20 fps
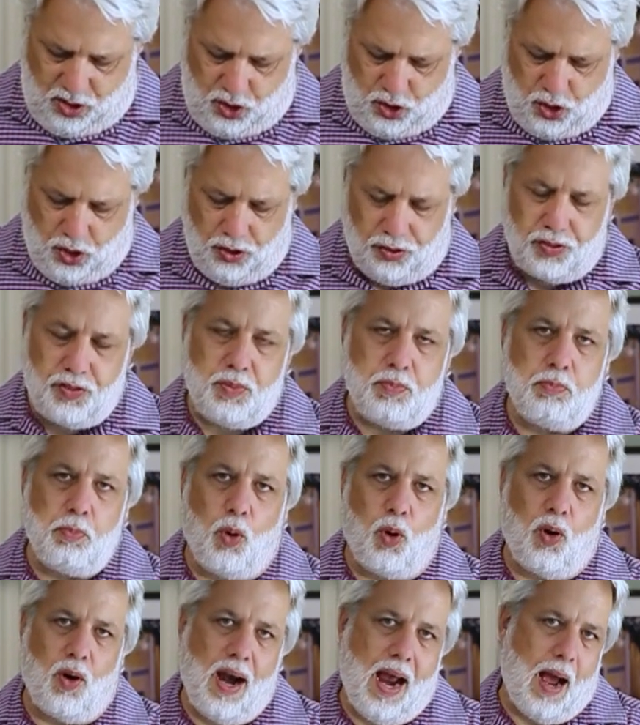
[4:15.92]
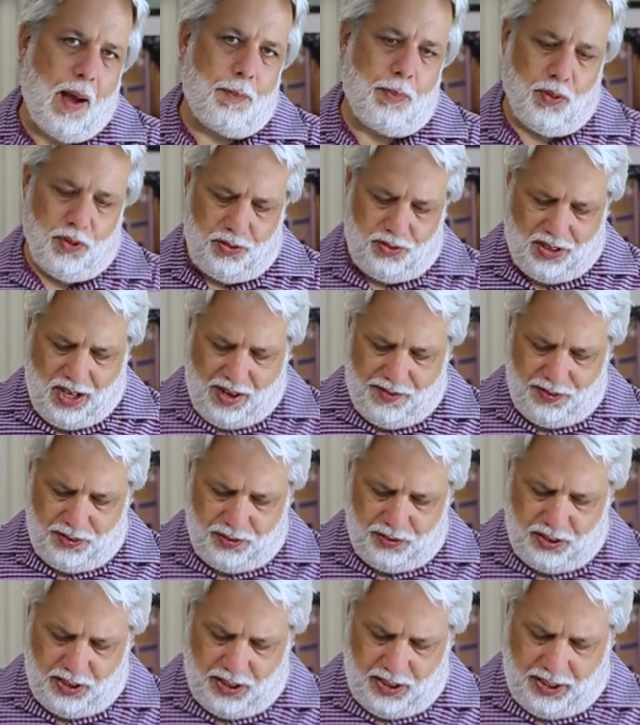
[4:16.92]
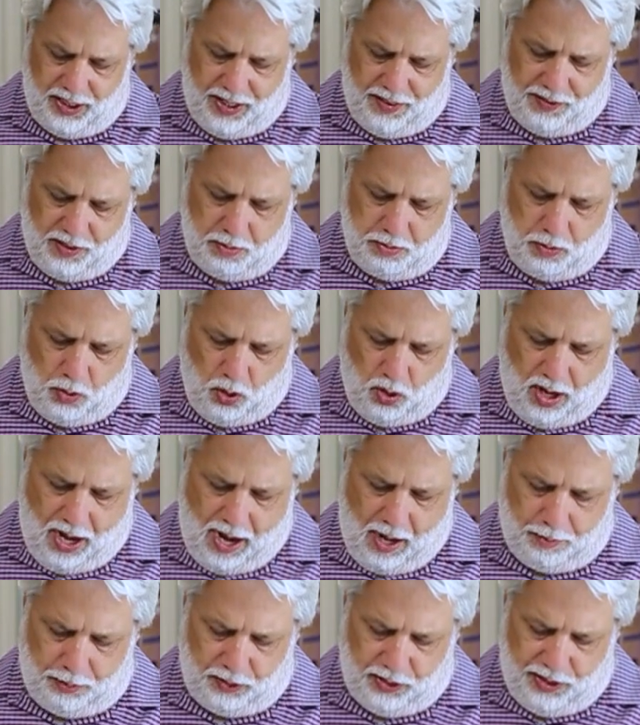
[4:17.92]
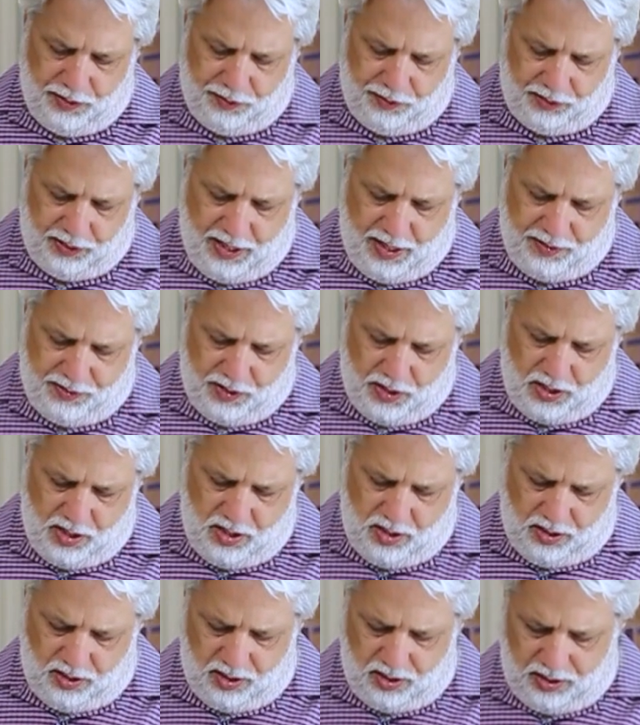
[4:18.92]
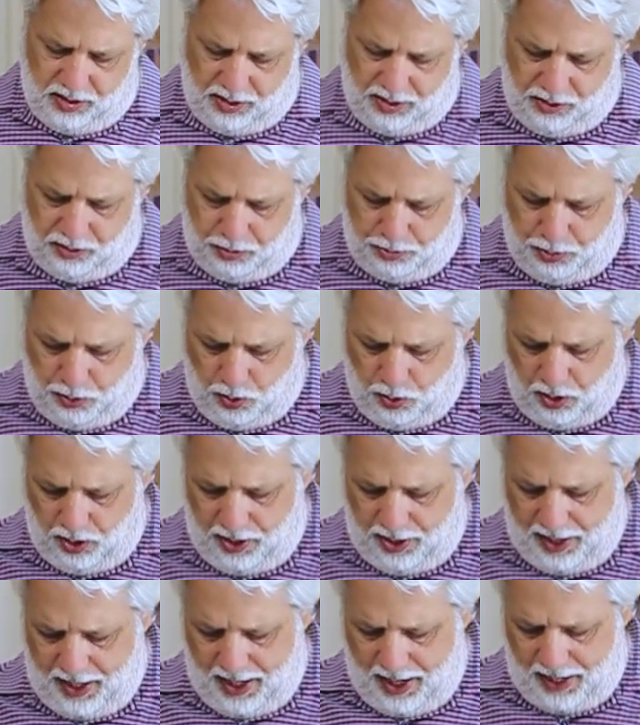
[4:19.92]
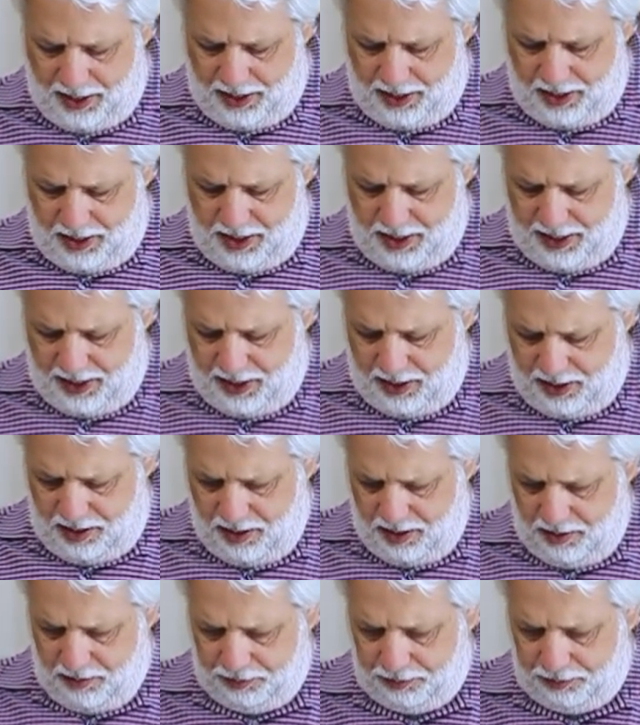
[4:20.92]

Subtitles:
Just more apple is obviously gonna give it more appley flavor. Let's pour that in here.